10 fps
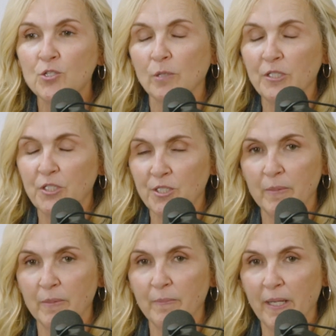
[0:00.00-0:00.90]
so much
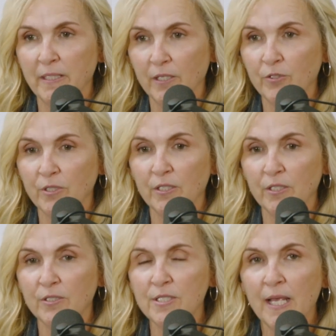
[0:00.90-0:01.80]
time in my younger
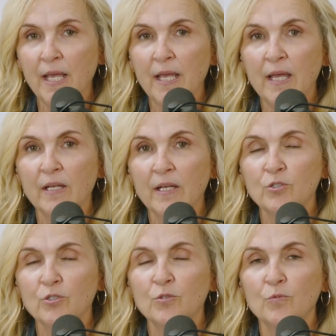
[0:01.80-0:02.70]
years
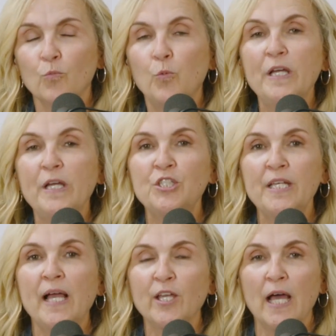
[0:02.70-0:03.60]

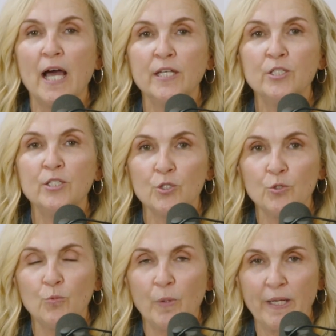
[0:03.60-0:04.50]
wishing I could
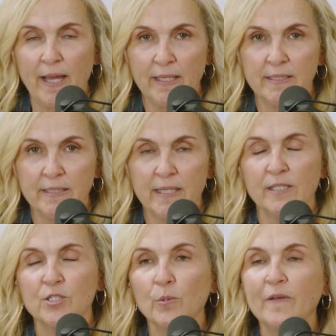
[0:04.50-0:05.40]
undo what I had
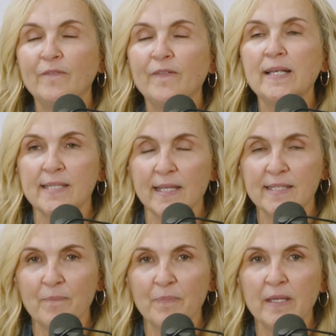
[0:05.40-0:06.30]
done. So if I
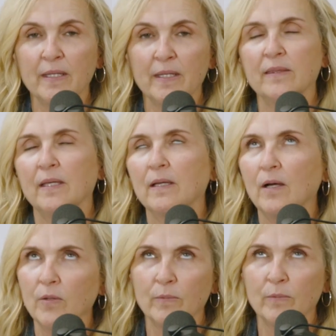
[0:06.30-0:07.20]
said something and I think,
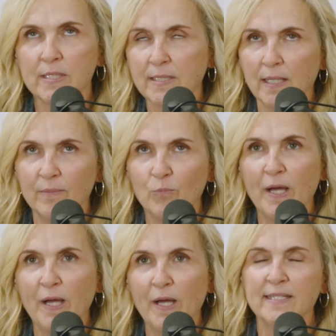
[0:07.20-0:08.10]
oh, that was dumb.
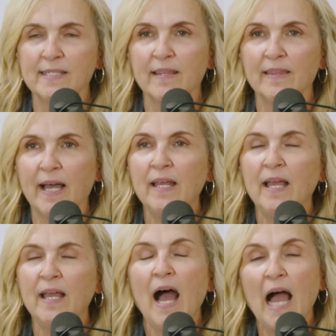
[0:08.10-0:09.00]
Why did I say that?
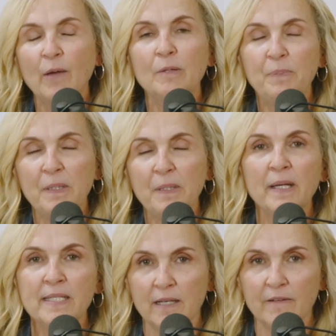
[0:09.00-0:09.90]
I would beat
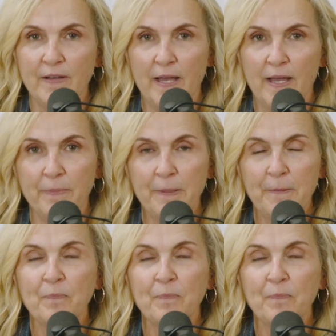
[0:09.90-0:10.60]
myself up.